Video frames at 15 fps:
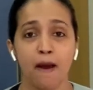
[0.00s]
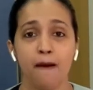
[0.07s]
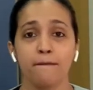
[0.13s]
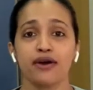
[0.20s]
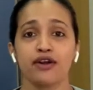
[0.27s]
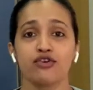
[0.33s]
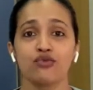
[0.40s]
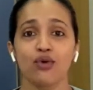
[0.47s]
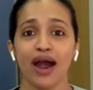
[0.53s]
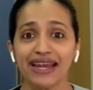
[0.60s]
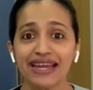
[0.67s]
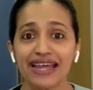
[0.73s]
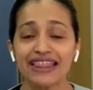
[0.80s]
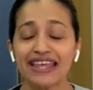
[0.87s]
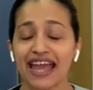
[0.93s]
but right
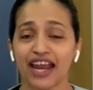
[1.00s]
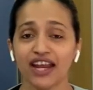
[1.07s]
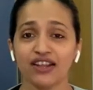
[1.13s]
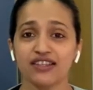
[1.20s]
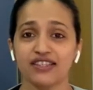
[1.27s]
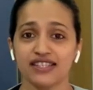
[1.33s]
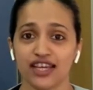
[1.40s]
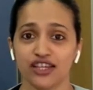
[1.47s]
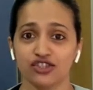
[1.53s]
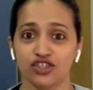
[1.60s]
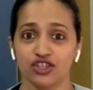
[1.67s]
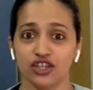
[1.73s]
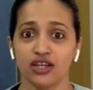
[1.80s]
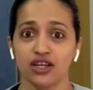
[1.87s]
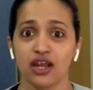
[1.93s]
at the end of the
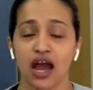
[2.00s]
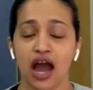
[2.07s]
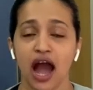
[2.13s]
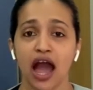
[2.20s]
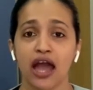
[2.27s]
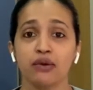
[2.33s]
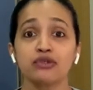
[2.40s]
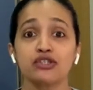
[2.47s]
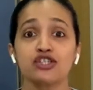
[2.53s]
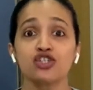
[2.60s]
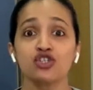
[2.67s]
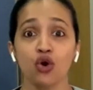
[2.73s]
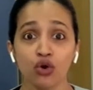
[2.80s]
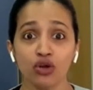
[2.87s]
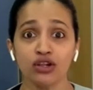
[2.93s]
session, I was
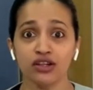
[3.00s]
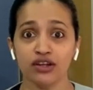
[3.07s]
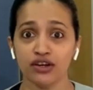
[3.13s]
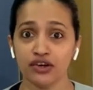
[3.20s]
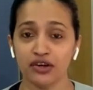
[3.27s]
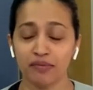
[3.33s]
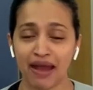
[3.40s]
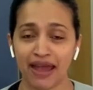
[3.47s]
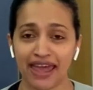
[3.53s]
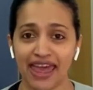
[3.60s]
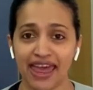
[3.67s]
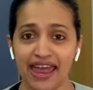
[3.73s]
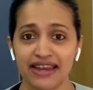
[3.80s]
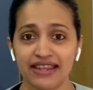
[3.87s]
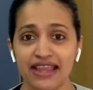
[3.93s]
so clear in my
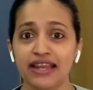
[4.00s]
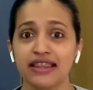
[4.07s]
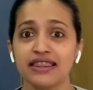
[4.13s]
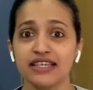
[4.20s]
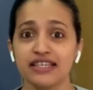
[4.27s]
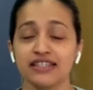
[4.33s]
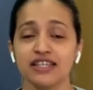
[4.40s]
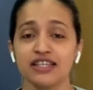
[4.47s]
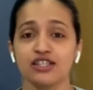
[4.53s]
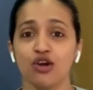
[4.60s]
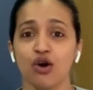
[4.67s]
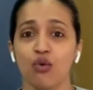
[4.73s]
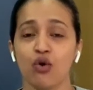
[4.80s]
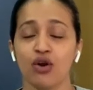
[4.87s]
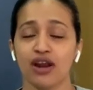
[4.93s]
head that this is
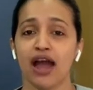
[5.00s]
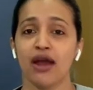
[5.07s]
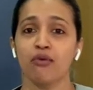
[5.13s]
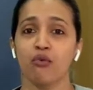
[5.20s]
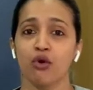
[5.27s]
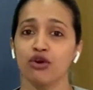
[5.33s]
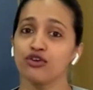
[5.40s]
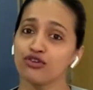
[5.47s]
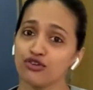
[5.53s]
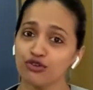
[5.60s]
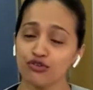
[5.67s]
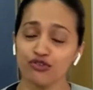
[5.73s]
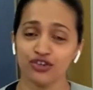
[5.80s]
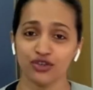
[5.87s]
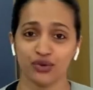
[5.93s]
what I want to
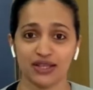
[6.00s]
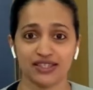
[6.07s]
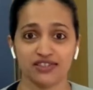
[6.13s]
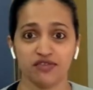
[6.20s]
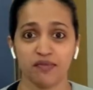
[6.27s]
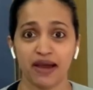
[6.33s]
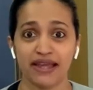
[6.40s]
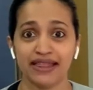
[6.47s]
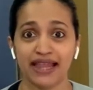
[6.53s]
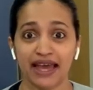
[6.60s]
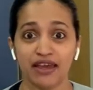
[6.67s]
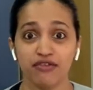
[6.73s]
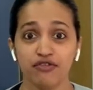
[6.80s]
do for the rest of my life,